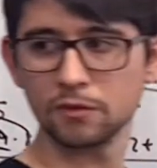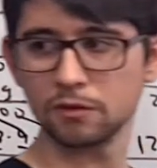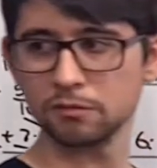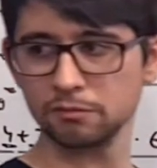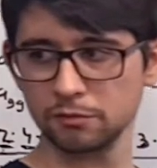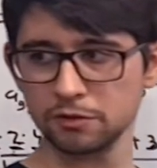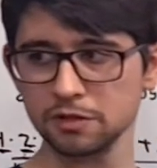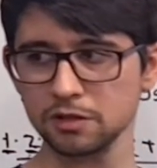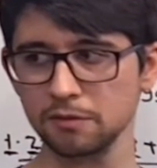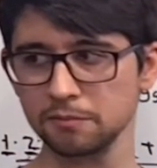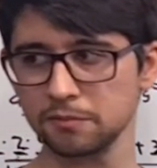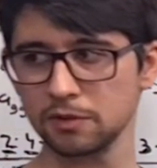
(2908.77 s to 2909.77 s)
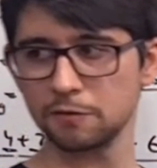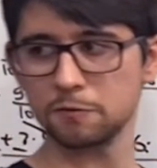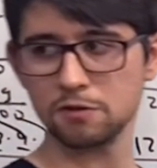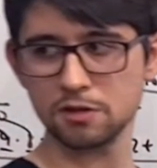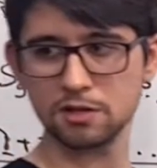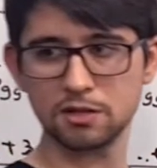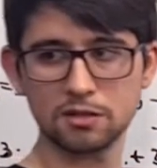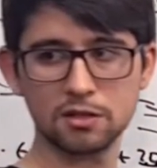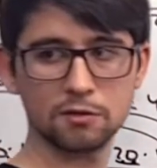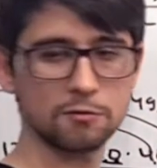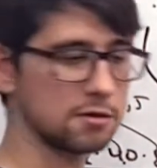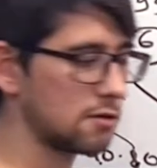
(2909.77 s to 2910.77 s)
Munisa, if your distance
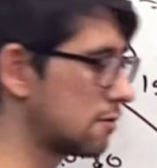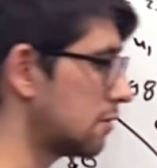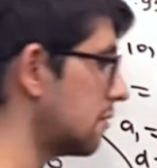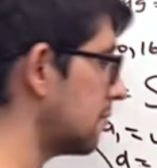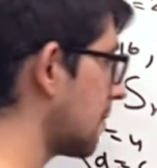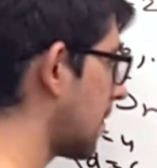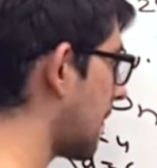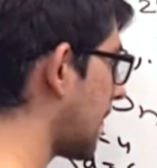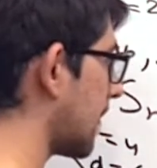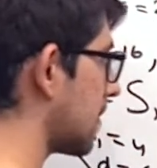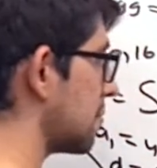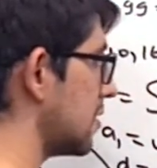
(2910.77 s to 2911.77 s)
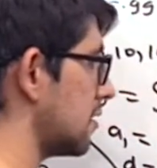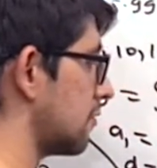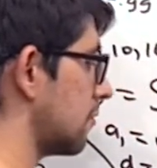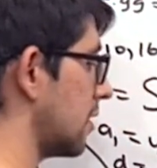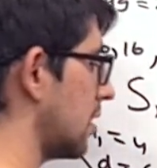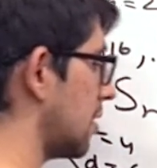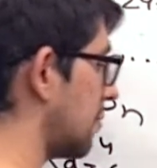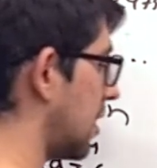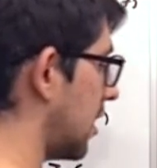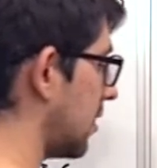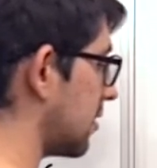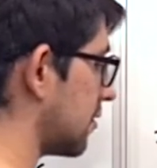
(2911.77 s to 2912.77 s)
equals to 2, b3
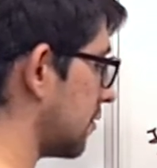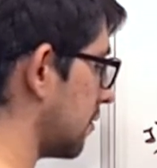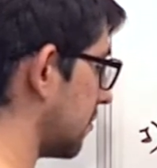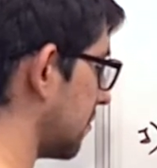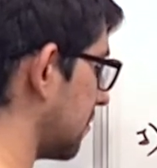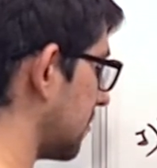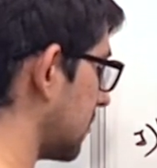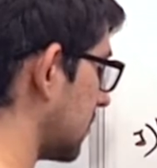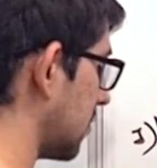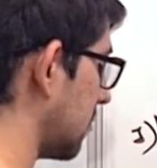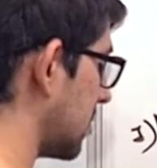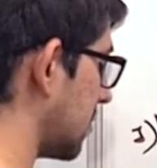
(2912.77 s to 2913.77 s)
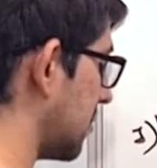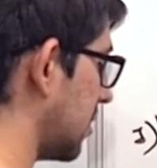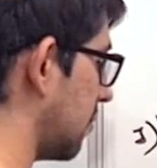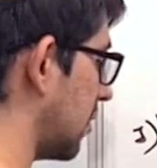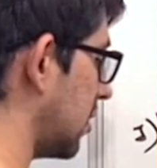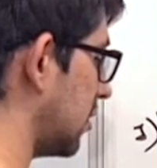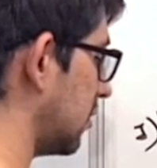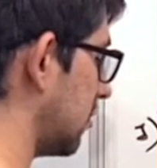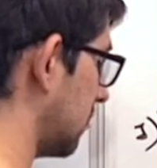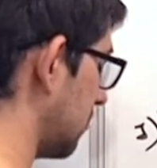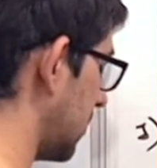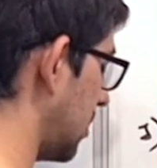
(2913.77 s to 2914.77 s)
minus 2, so it's b1,
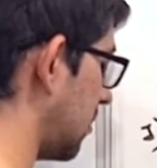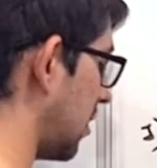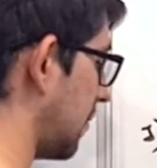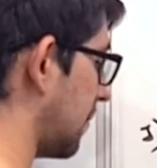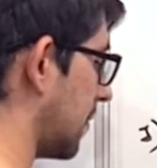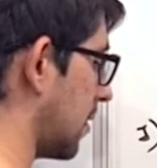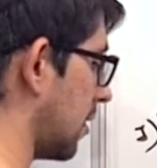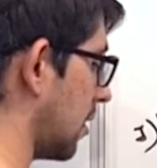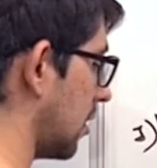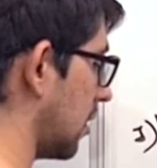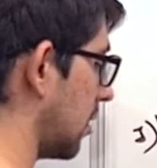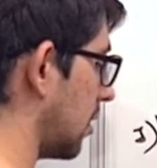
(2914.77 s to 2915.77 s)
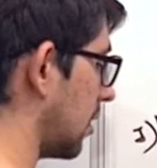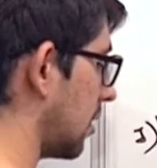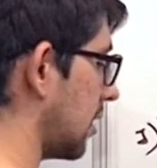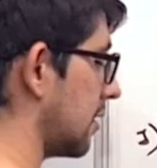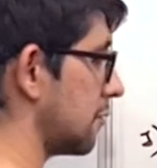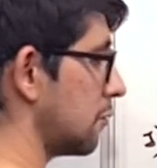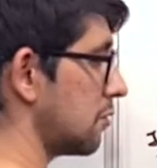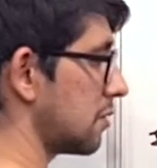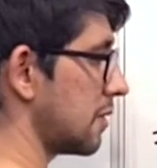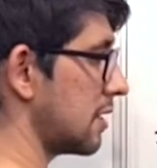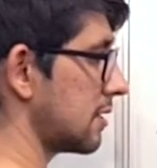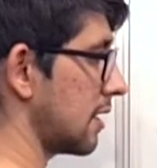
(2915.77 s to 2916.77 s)
and you have 2
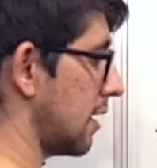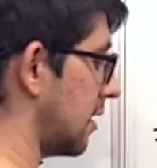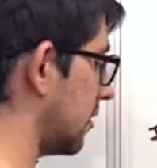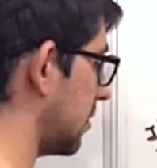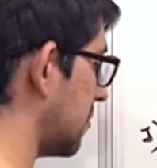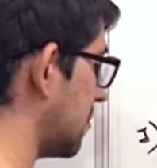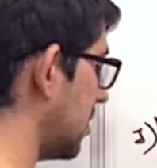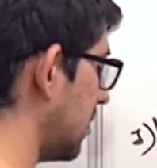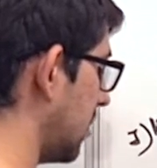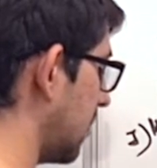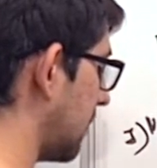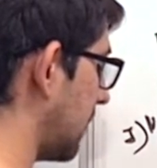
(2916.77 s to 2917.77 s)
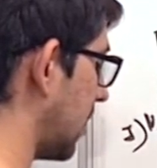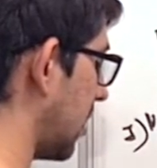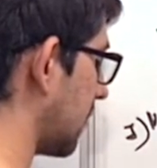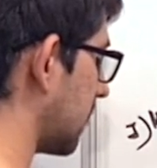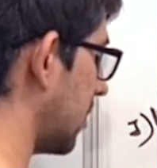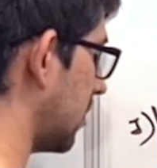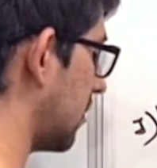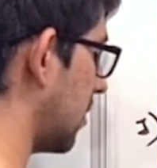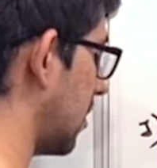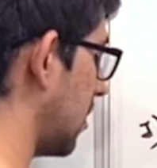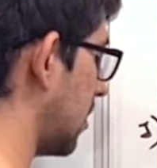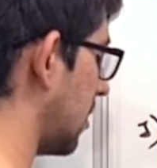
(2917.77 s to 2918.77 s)
space ahead, b5, right?
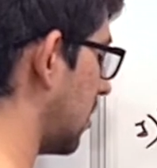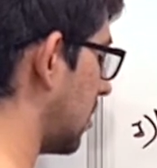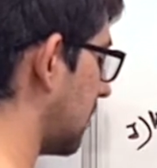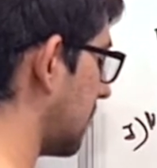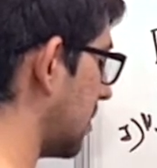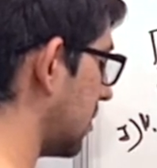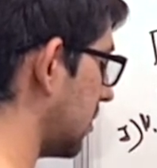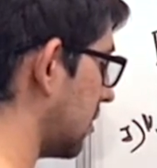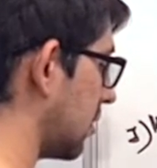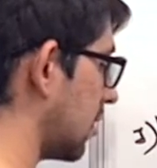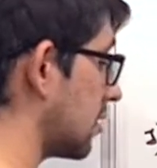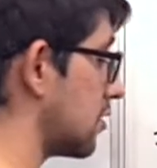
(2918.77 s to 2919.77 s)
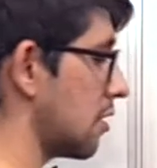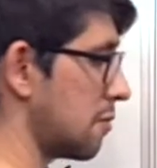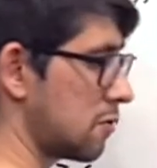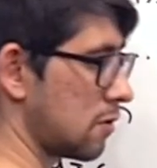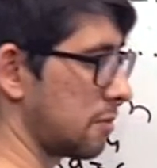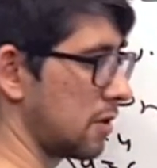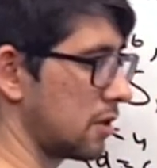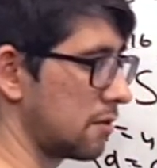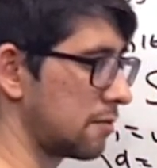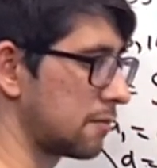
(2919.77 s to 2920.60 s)
Arithmetic, geometric mean.